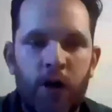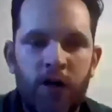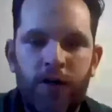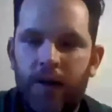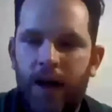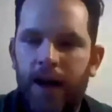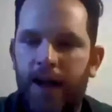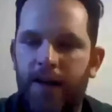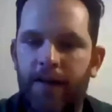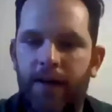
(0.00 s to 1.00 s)
William Frost,
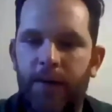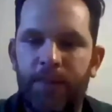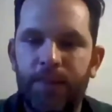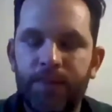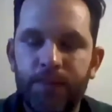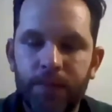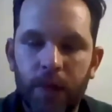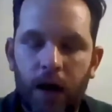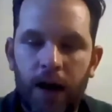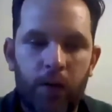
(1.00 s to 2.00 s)
and
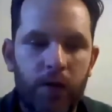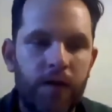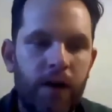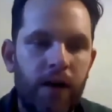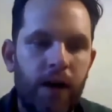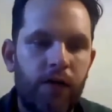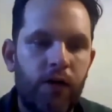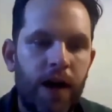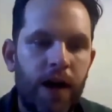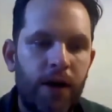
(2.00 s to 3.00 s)
I was
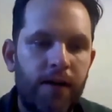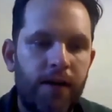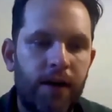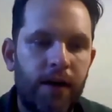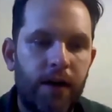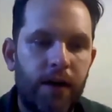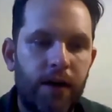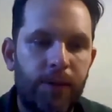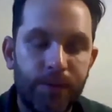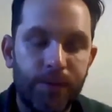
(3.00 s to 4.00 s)
studying for an MLit in
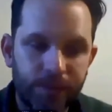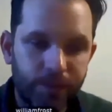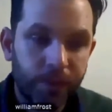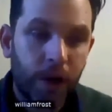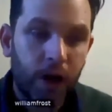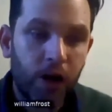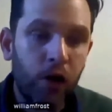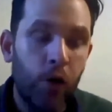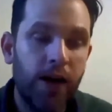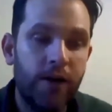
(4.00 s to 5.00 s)

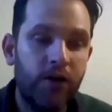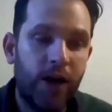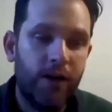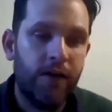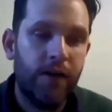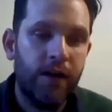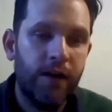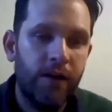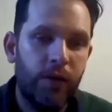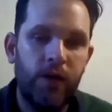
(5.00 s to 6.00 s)
Orkney and Shetland
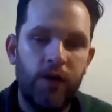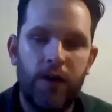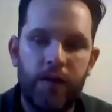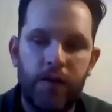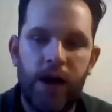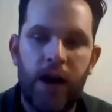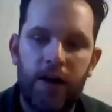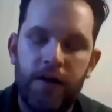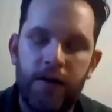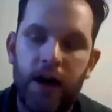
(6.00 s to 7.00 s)
Studies with the University of
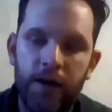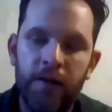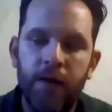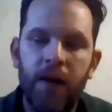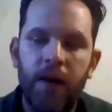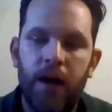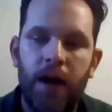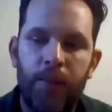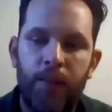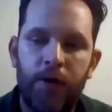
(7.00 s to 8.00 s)
the Highlands and Islands,
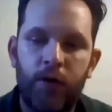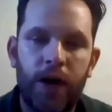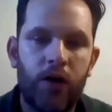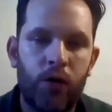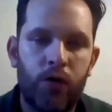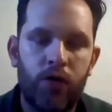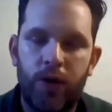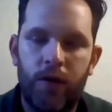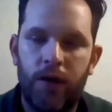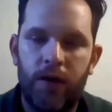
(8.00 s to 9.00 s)
doing a
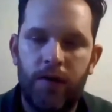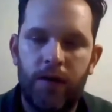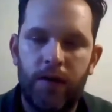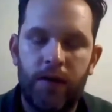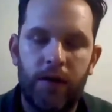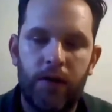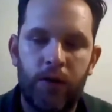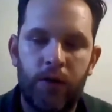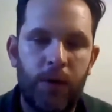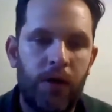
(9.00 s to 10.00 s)
course with
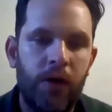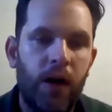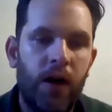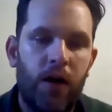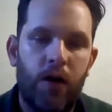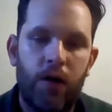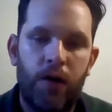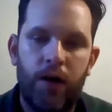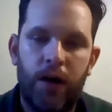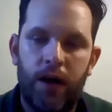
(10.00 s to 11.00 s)
Silke Reeploeg
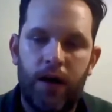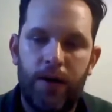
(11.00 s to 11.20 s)
on